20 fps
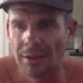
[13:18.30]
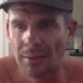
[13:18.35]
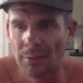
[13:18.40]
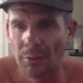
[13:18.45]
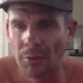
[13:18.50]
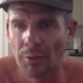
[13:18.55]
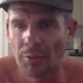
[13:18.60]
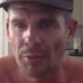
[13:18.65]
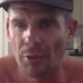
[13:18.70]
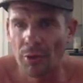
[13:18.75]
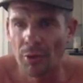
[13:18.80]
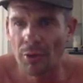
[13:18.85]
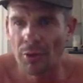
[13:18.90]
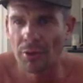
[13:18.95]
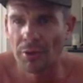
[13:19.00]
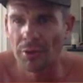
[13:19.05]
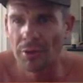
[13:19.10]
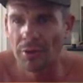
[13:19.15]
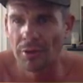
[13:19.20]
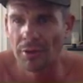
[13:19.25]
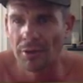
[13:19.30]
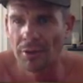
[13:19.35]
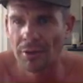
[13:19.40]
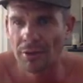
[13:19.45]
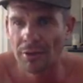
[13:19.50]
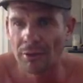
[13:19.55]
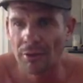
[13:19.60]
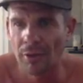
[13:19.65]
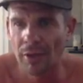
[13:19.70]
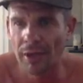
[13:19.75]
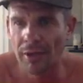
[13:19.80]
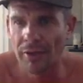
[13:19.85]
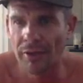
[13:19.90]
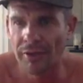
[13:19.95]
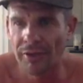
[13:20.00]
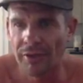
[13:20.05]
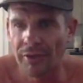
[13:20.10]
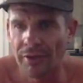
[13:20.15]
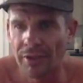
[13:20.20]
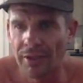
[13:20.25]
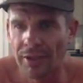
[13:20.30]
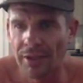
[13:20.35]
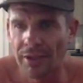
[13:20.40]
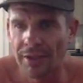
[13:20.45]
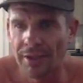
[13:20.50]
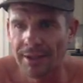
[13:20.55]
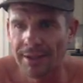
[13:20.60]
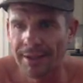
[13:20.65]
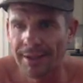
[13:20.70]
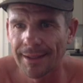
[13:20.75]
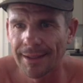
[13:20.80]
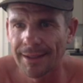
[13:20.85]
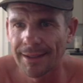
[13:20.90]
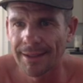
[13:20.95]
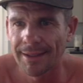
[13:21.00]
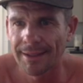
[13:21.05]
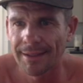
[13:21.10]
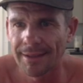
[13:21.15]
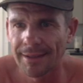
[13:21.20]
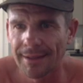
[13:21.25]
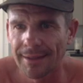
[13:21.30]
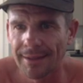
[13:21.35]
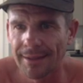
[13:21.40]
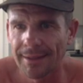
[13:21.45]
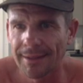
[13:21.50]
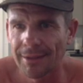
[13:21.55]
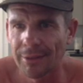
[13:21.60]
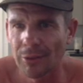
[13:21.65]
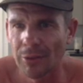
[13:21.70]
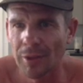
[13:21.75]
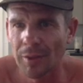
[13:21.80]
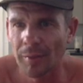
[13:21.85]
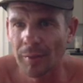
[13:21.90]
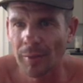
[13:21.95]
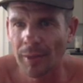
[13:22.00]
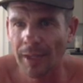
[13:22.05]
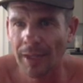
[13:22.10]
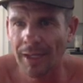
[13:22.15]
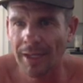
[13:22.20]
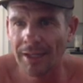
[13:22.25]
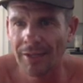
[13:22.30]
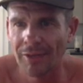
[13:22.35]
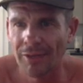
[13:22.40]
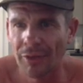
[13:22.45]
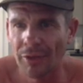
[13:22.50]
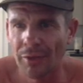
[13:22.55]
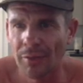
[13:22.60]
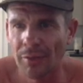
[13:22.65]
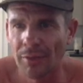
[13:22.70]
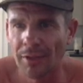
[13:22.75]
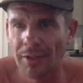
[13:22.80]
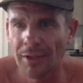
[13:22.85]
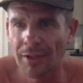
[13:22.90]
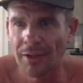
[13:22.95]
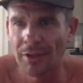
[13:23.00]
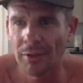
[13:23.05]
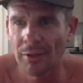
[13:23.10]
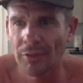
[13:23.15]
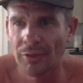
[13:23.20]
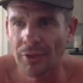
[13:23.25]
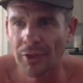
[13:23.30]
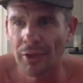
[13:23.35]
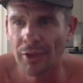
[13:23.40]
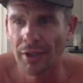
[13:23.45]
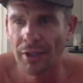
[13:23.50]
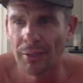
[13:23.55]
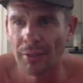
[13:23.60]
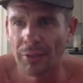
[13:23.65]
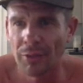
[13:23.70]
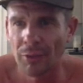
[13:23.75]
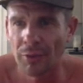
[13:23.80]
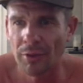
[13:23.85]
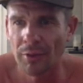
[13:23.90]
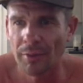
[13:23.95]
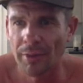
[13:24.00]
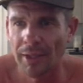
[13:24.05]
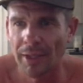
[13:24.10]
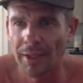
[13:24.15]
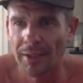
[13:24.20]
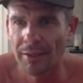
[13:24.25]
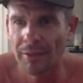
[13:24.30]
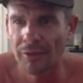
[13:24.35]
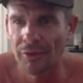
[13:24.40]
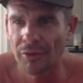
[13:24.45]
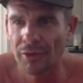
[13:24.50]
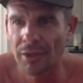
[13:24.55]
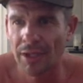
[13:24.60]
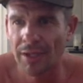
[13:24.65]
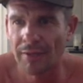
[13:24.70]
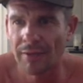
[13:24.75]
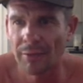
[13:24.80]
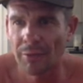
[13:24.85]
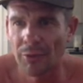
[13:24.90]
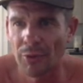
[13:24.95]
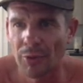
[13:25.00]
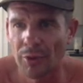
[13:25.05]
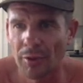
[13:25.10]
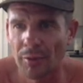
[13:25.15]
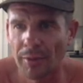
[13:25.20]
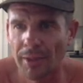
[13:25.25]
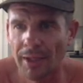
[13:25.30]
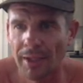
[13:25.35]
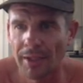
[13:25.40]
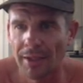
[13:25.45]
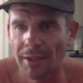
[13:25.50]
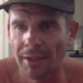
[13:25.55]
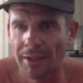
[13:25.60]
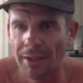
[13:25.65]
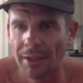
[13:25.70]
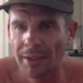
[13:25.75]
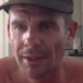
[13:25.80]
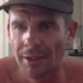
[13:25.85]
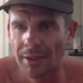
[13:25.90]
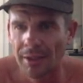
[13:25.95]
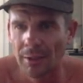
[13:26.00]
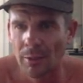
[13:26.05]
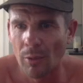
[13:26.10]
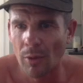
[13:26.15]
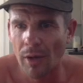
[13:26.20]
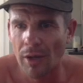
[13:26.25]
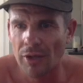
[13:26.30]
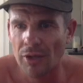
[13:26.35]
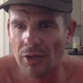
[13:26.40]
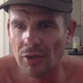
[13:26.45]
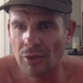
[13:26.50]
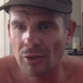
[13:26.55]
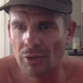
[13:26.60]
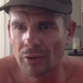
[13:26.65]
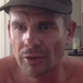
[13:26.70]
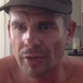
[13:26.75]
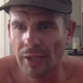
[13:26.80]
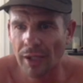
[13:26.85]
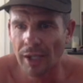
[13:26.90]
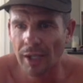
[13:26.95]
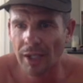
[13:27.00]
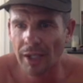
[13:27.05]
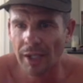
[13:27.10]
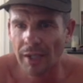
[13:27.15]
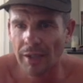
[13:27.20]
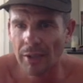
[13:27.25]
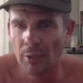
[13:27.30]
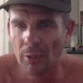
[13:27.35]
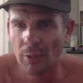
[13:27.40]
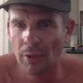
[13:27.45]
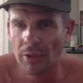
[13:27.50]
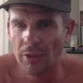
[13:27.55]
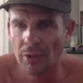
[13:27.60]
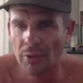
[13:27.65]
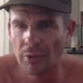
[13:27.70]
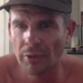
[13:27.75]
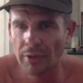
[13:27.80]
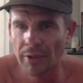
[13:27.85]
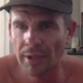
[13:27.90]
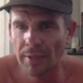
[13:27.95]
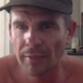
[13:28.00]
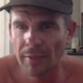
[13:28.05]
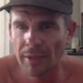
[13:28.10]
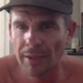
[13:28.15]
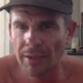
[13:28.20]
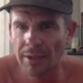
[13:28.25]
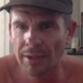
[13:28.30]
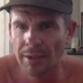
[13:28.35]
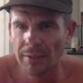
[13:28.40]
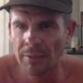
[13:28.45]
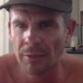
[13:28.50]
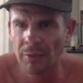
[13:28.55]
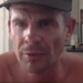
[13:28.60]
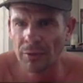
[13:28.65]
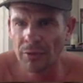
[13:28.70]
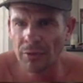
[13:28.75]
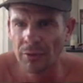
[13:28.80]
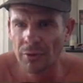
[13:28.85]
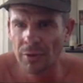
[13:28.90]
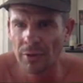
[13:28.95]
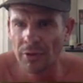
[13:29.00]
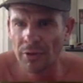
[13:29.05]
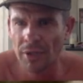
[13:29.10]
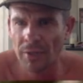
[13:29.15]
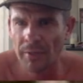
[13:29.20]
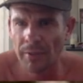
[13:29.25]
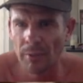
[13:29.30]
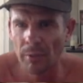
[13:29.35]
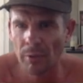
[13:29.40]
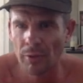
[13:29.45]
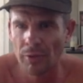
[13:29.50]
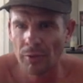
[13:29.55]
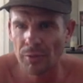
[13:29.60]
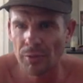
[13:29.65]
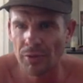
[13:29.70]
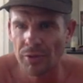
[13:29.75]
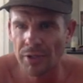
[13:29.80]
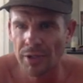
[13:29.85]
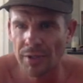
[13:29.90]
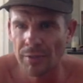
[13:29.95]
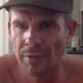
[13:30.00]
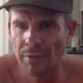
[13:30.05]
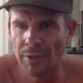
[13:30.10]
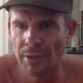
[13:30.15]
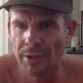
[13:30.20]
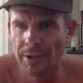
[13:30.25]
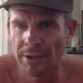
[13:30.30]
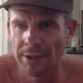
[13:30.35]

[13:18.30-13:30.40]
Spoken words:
with pro riders, you know. And it's just looking back. What's going on here? We're talking about Strava. We're talking about white shoes. How to keep your white shoes clean, mate? Yeah, I'm not too sure. I chuck them in the washing machine, but